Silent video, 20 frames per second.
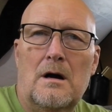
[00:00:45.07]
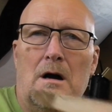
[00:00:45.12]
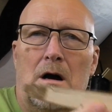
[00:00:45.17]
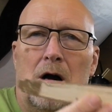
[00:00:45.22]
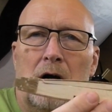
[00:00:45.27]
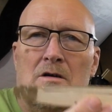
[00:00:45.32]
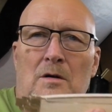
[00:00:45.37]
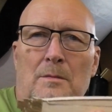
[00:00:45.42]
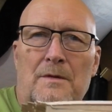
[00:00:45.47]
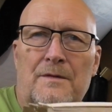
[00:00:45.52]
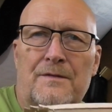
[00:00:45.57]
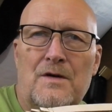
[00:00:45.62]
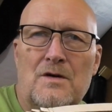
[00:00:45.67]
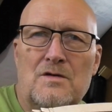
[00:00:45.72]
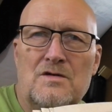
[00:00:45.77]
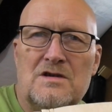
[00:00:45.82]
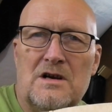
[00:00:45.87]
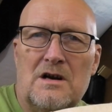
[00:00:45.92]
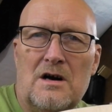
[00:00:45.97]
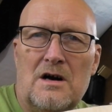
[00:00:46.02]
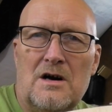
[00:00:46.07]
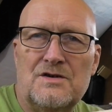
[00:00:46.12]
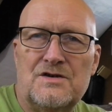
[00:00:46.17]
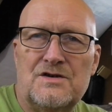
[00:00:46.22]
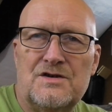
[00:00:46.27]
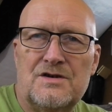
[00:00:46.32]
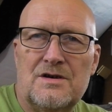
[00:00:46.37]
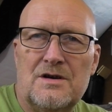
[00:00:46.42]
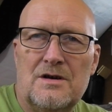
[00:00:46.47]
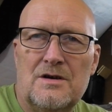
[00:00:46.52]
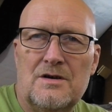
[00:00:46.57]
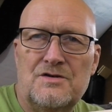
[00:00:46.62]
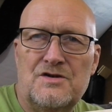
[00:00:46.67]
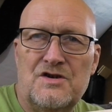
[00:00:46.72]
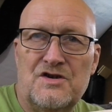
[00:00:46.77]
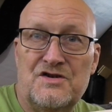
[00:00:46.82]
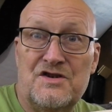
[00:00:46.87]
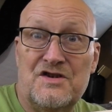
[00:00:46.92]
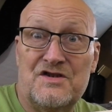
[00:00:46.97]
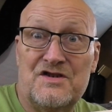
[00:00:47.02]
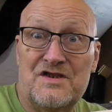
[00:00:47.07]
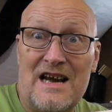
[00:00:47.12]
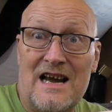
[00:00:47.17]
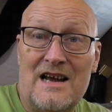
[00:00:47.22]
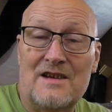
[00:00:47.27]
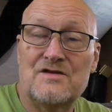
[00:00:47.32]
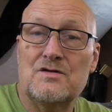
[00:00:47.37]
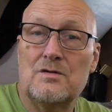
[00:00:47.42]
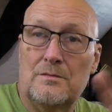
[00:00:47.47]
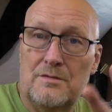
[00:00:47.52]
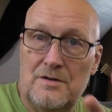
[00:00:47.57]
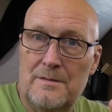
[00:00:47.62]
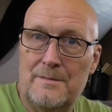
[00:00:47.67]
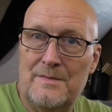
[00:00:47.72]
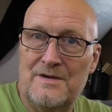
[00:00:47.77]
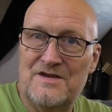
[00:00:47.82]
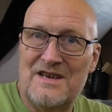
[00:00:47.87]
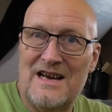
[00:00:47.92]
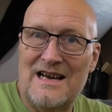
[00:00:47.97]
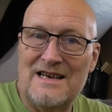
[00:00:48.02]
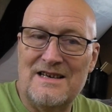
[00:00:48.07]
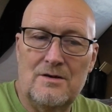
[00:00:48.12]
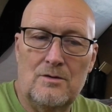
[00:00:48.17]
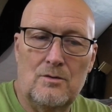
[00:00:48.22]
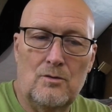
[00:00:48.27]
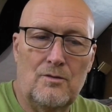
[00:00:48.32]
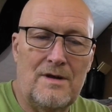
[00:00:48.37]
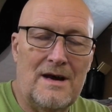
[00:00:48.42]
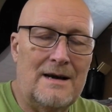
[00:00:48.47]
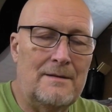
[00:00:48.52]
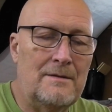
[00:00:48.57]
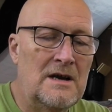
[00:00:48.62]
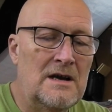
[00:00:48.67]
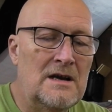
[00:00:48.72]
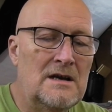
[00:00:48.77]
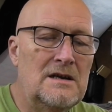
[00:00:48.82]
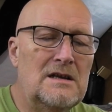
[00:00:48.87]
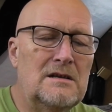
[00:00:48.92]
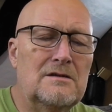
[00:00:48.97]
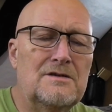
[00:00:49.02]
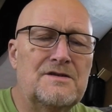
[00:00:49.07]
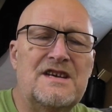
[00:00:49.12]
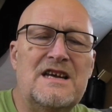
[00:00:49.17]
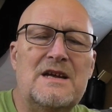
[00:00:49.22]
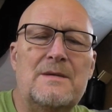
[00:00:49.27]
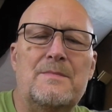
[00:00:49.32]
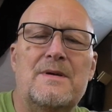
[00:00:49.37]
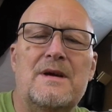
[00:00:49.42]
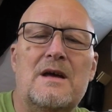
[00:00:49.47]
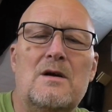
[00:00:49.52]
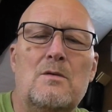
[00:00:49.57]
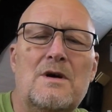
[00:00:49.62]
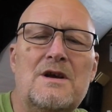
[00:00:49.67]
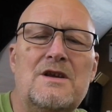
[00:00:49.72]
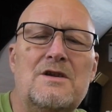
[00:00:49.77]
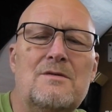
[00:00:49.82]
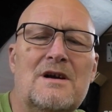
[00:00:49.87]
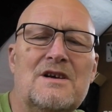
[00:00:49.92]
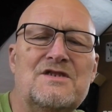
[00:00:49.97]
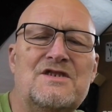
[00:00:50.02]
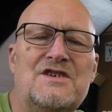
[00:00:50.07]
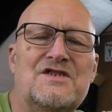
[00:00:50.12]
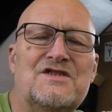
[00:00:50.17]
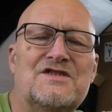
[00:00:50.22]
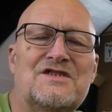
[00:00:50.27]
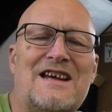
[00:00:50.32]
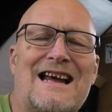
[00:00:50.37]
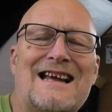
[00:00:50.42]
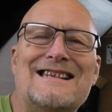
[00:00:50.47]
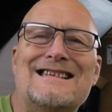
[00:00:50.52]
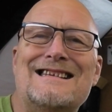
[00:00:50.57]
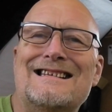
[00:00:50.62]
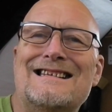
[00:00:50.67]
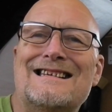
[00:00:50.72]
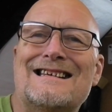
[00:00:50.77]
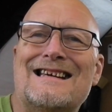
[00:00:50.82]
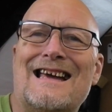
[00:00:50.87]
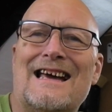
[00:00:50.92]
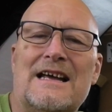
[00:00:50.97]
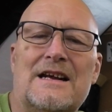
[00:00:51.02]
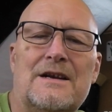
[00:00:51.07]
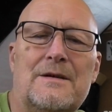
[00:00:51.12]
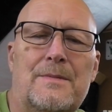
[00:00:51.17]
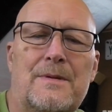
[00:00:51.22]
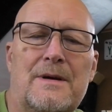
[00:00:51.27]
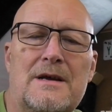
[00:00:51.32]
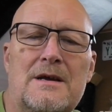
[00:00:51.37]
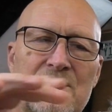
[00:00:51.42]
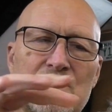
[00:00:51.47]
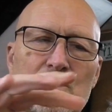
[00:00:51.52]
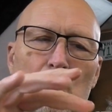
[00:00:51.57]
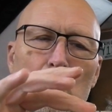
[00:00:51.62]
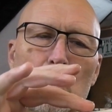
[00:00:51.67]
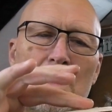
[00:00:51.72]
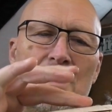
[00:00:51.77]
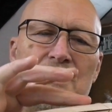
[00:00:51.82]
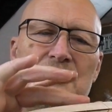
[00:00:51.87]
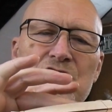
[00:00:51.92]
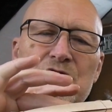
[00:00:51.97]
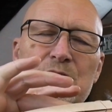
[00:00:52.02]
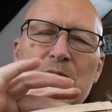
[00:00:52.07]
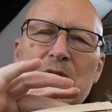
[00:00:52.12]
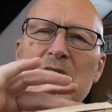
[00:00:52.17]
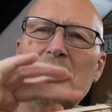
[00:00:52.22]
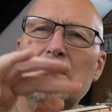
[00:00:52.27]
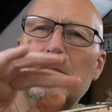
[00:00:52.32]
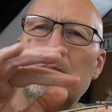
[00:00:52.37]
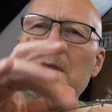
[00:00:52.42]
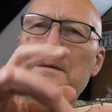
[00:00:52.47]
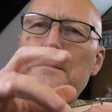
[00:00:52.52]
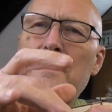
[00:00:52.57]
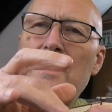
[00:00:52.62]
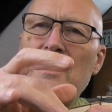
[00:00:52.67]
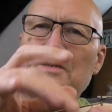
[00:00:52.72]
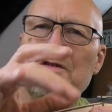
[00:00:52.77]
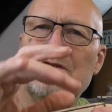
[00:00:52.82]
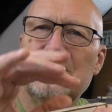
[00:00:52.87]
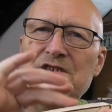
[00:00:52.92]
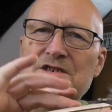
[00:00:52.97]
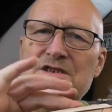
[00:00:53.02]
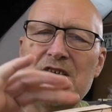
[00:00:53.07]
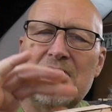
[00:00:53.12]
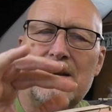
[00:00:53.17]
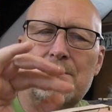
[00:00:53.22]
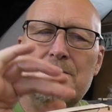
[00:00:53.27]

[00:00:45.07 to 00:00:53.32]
I've got my fuselage just to sand, so I'm going to be sanding all that. Little tip here, when you're actually sanding the canopy, is always just put a little bit of masking tape,